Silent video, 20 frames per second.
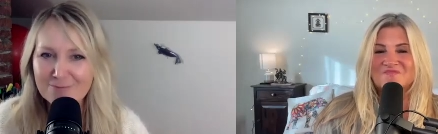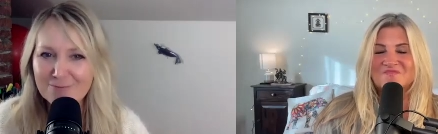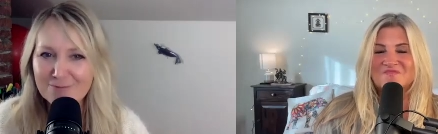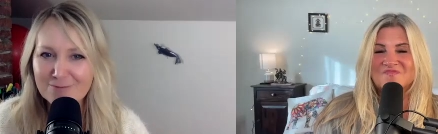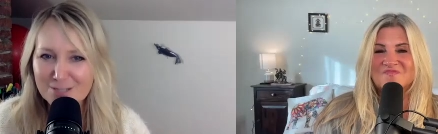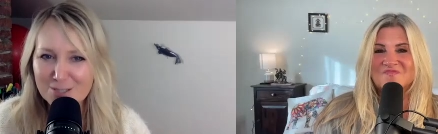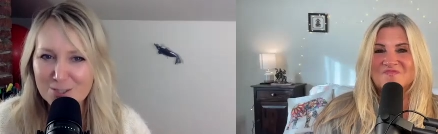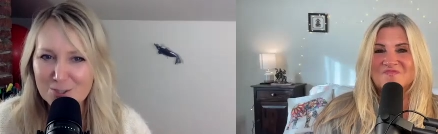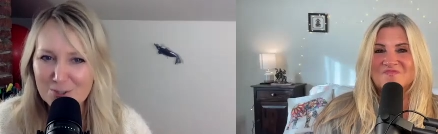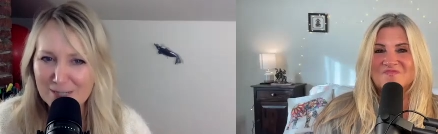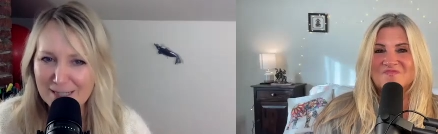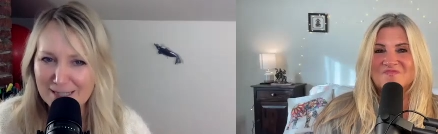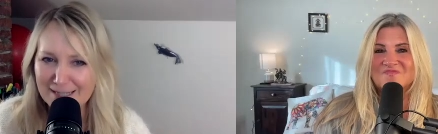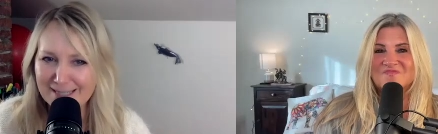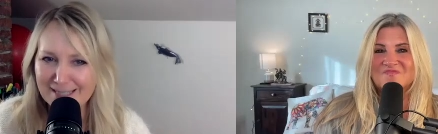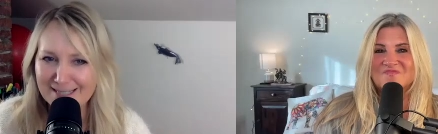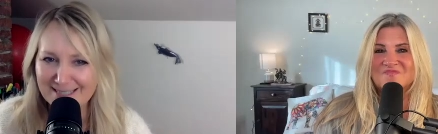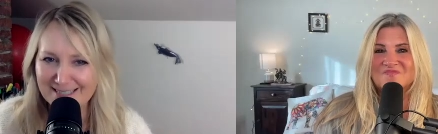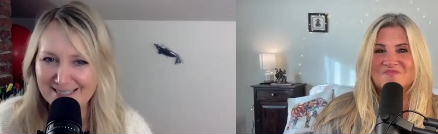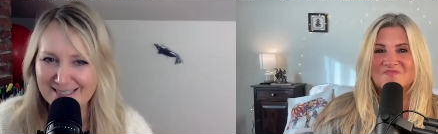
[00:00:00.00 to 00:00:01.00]
Speaker 1: retreat
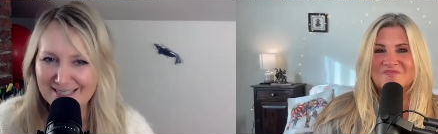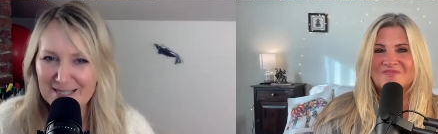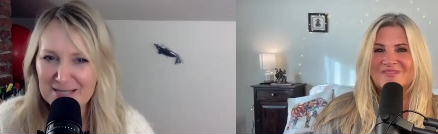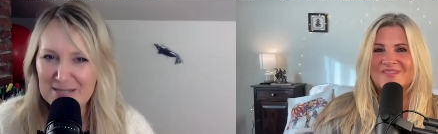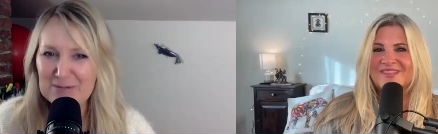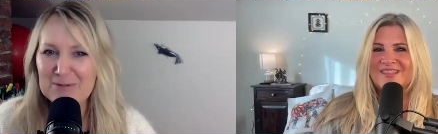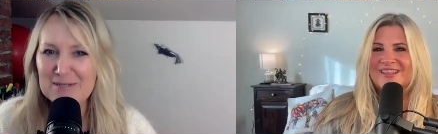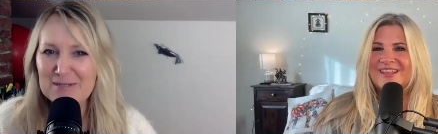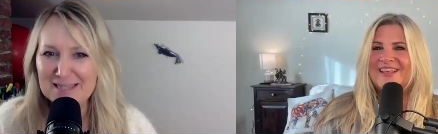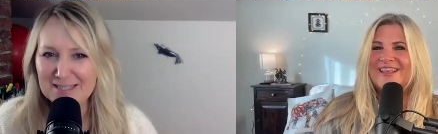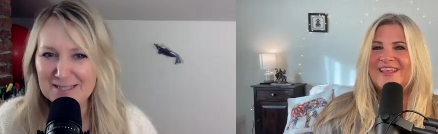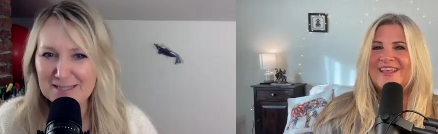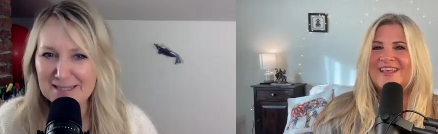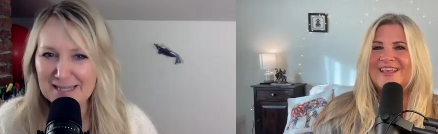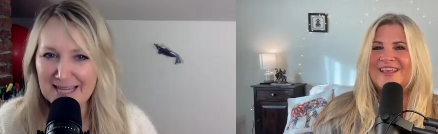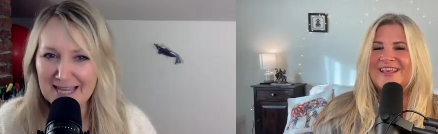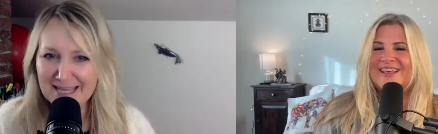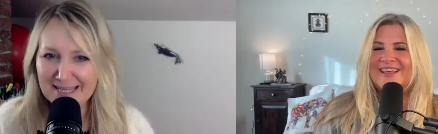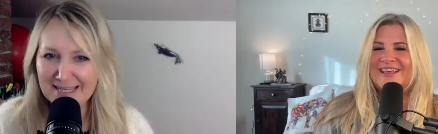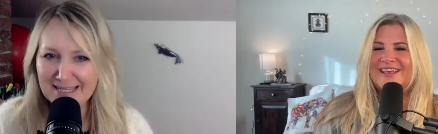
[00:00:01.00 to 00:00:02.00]
with
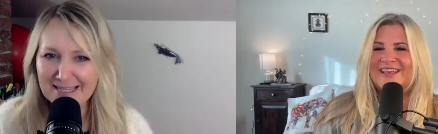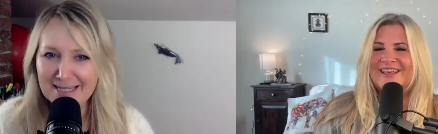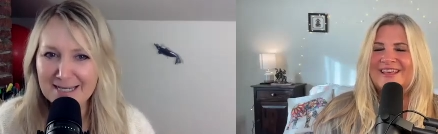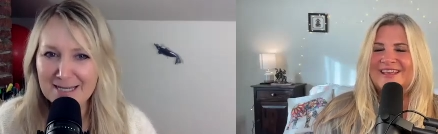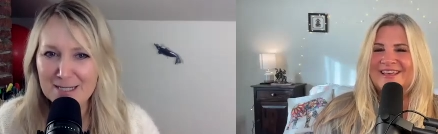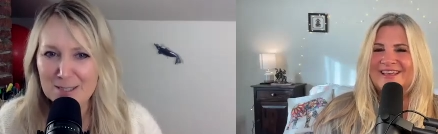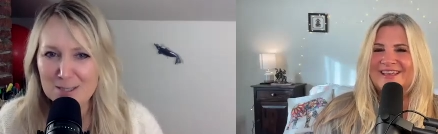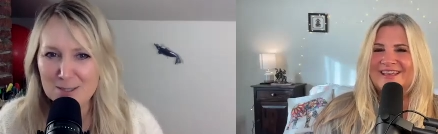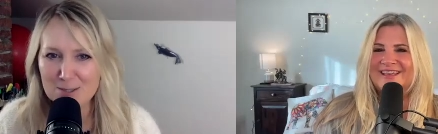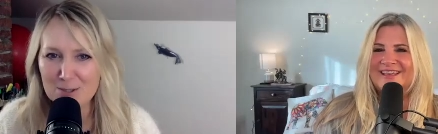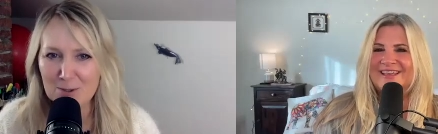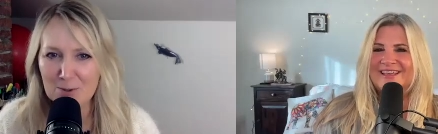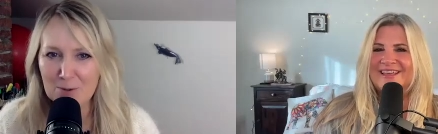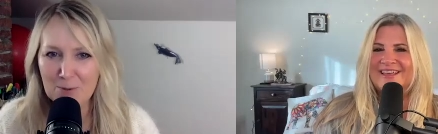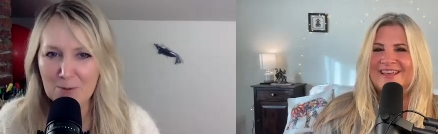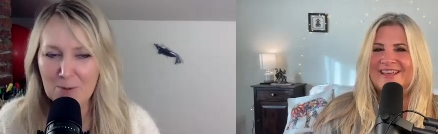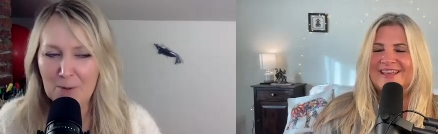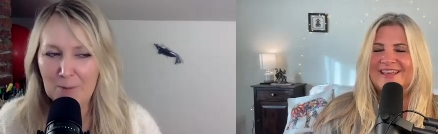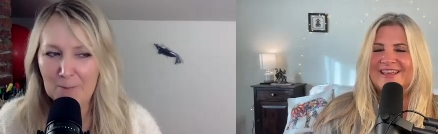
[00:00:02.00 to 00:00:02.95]
Alea. So